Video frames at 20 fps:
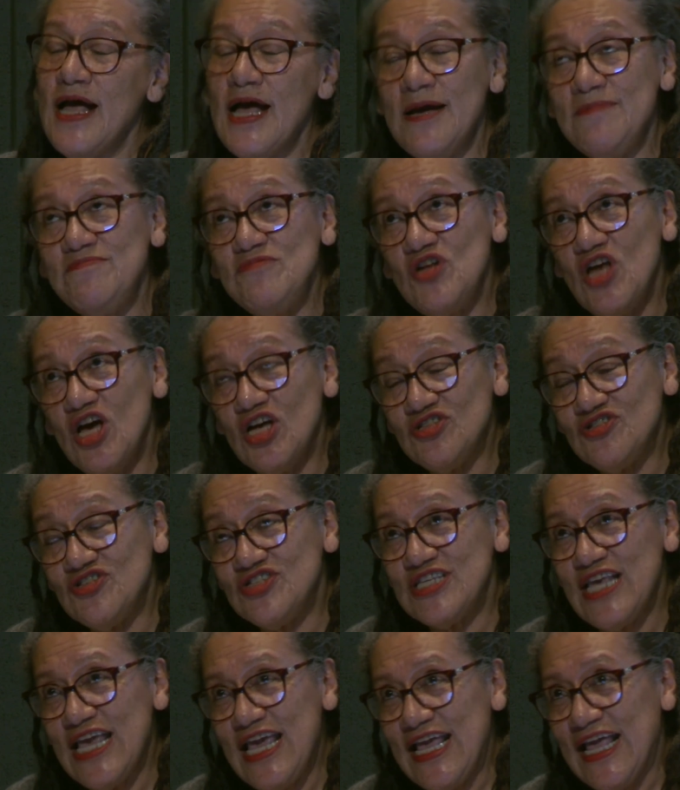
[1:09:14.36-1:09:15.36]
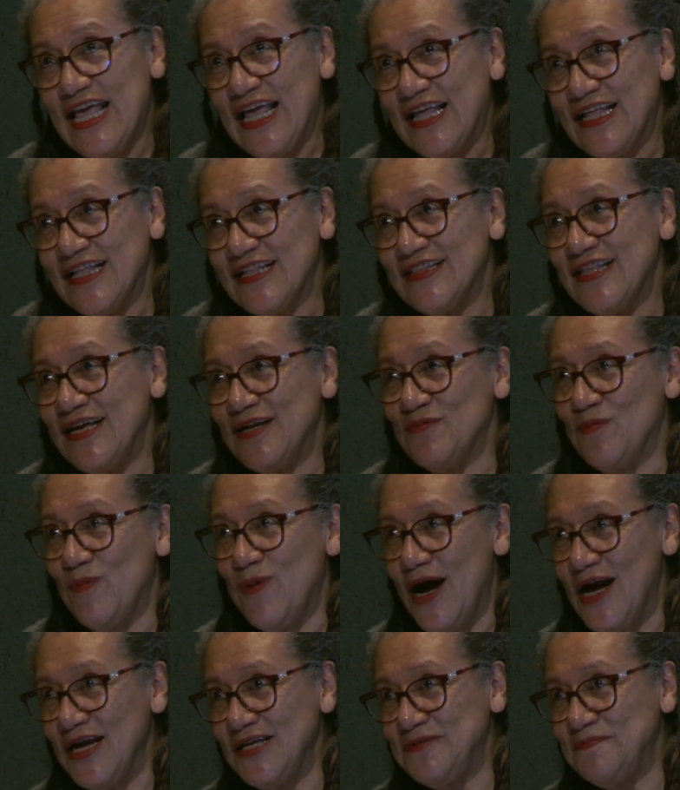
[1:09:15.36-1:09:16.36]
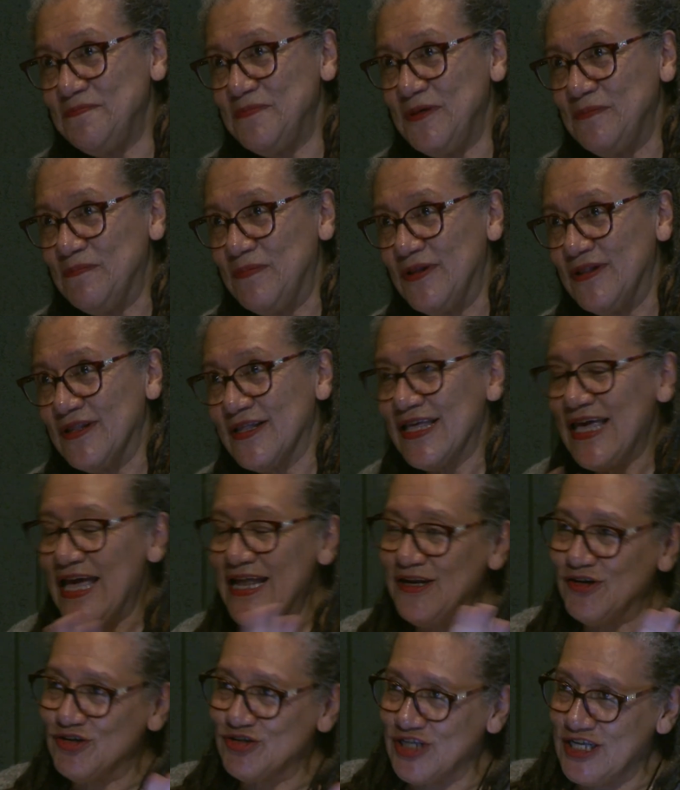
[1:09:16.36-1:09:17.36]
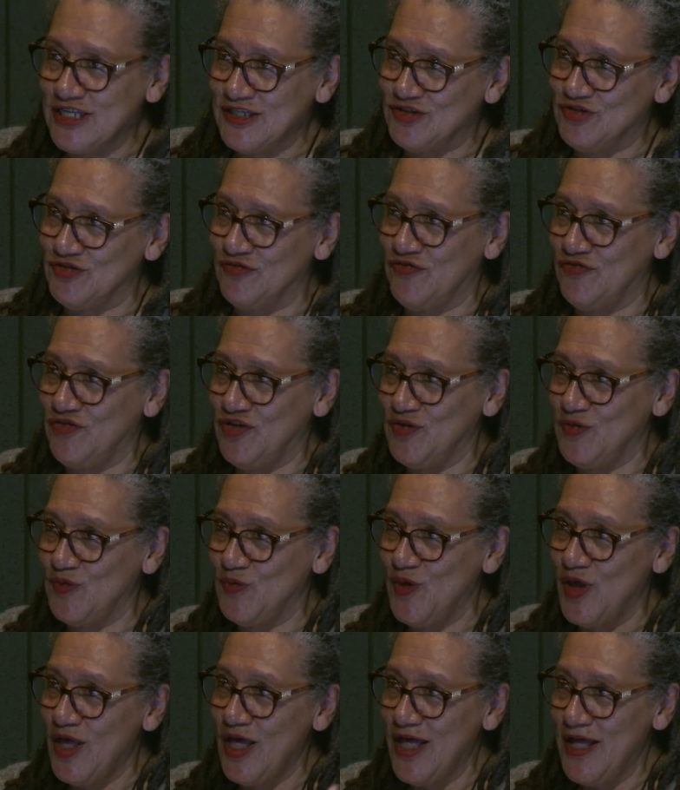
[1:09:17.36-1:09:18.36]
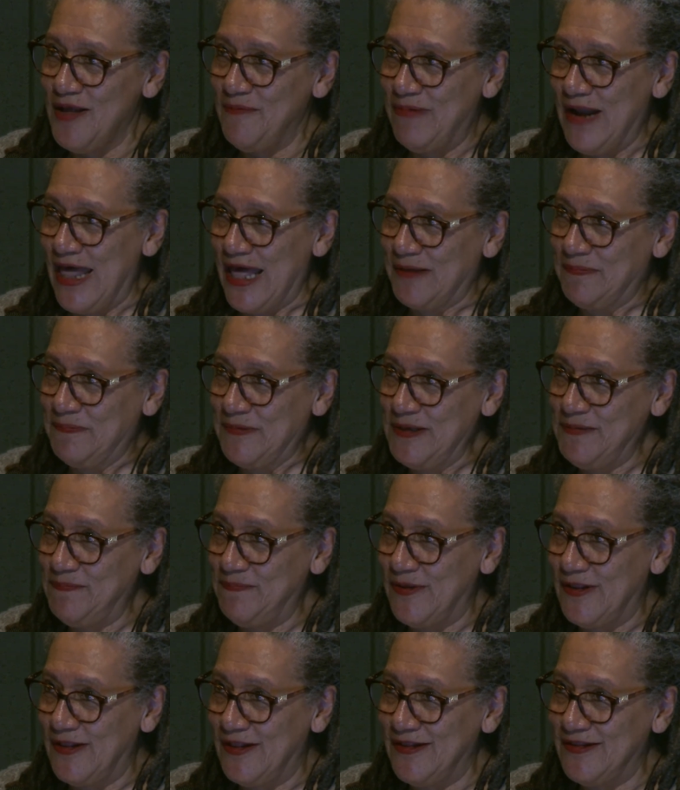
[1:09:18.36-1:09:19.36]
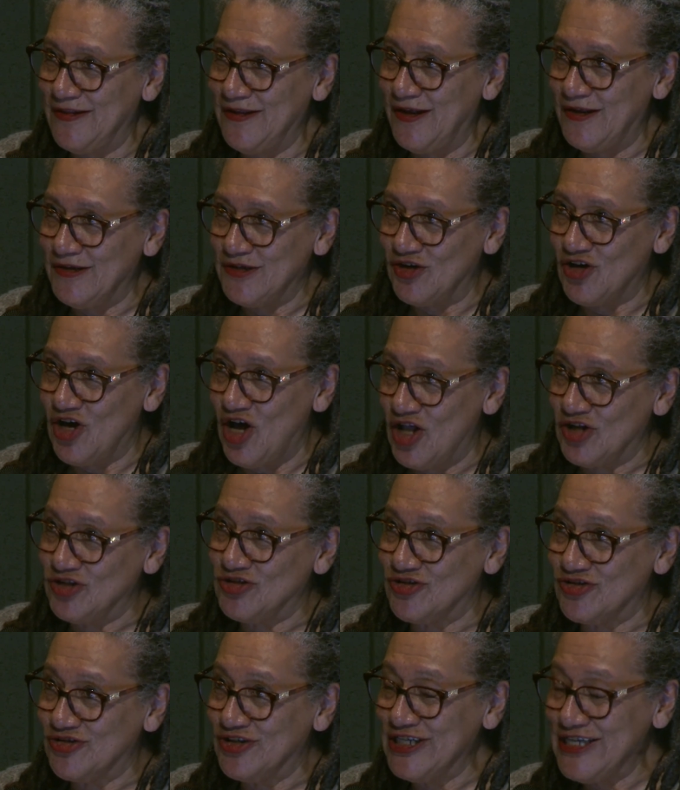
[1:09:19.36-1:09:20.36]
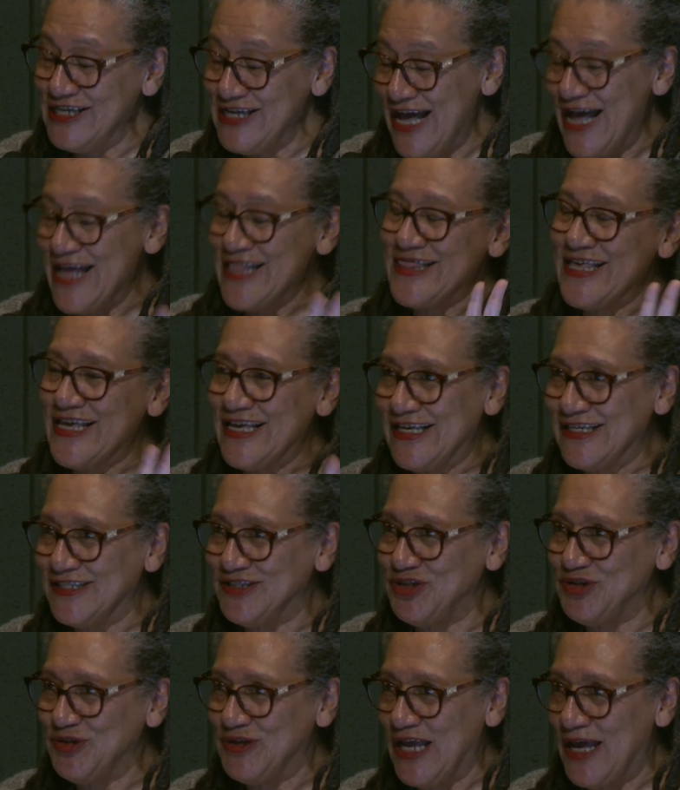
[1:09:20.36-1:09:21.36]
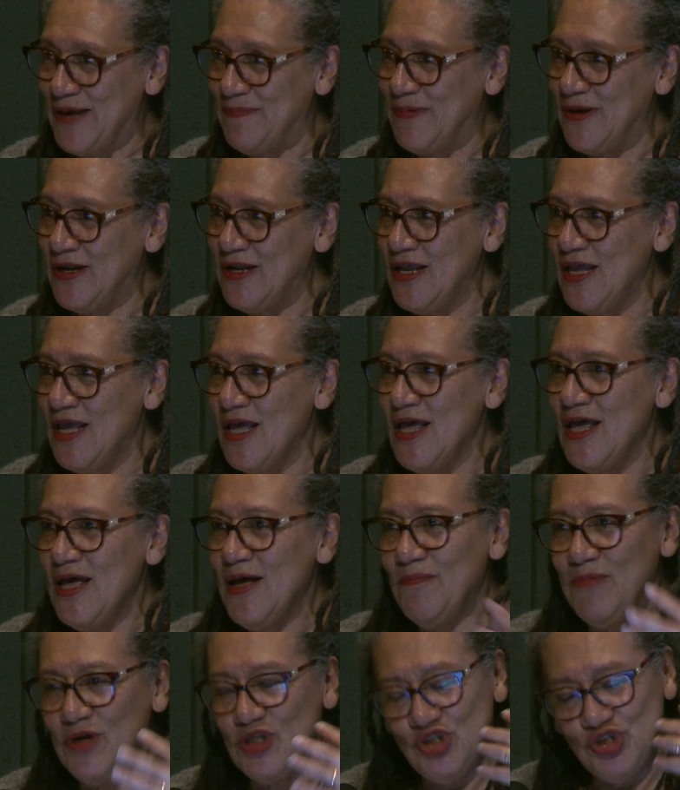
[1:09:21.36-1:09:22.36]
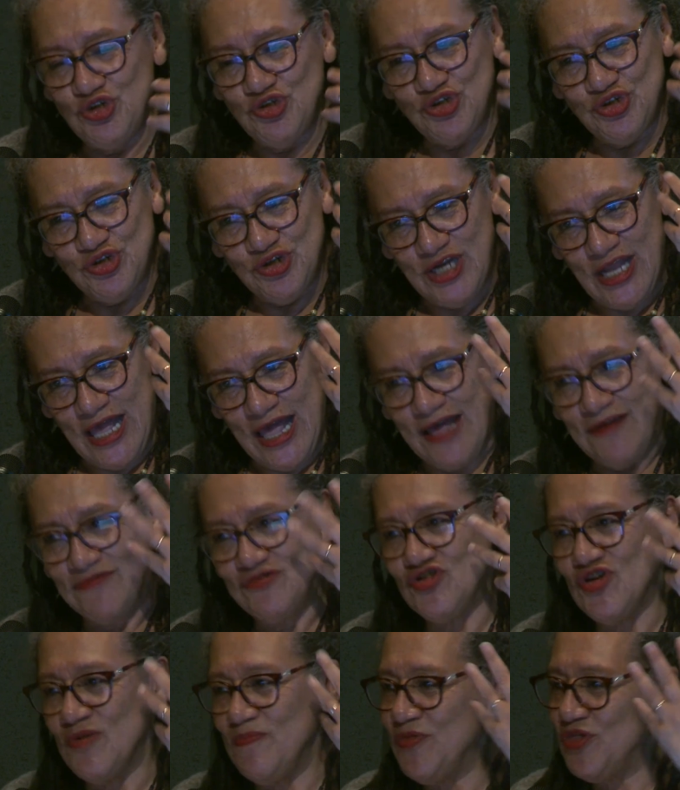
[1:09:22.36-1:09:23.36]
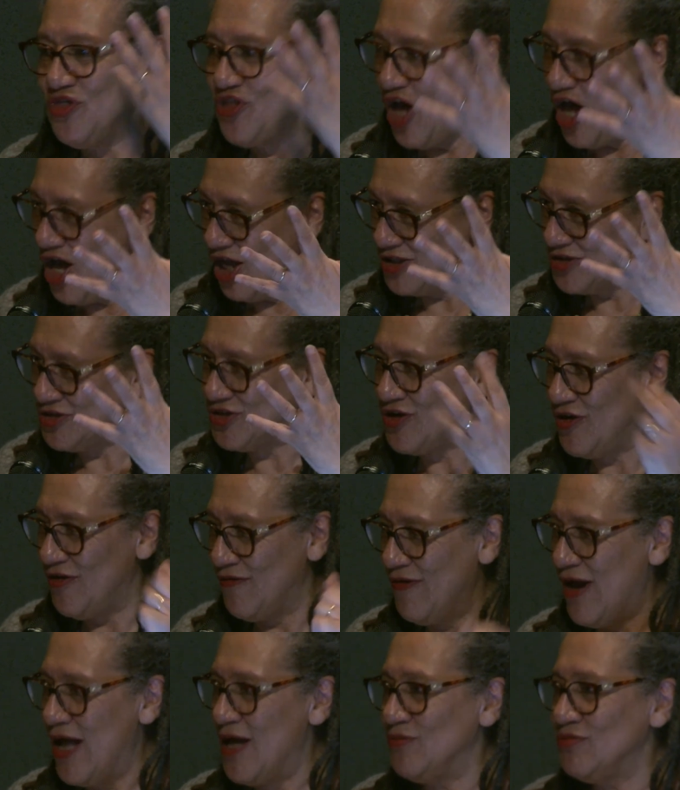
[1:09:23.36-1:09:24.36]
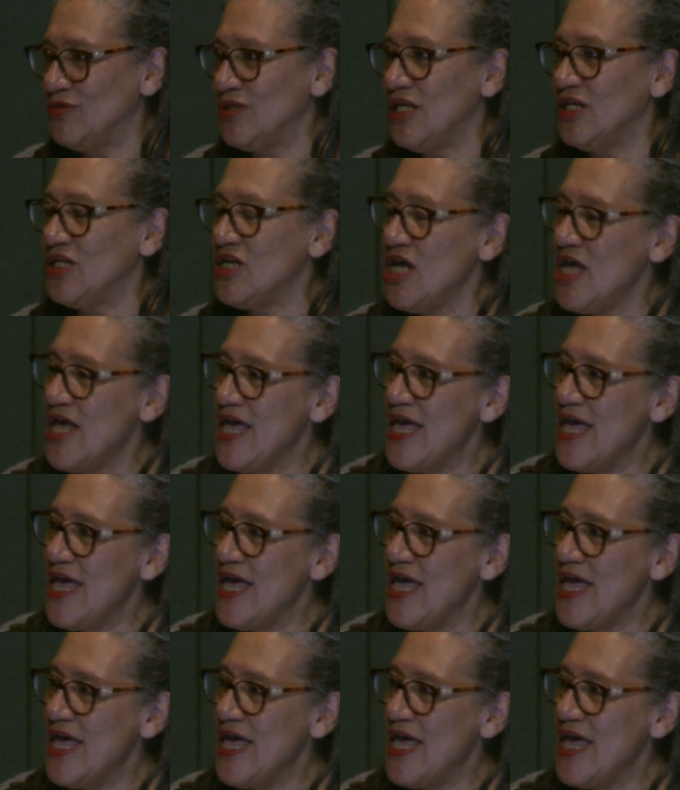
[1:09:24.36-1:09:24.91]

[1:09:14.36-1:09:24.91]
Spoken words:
I'm not saying that white people cannot interview black people, on the contrary, I think it should happen, but you should have some thoughts around it.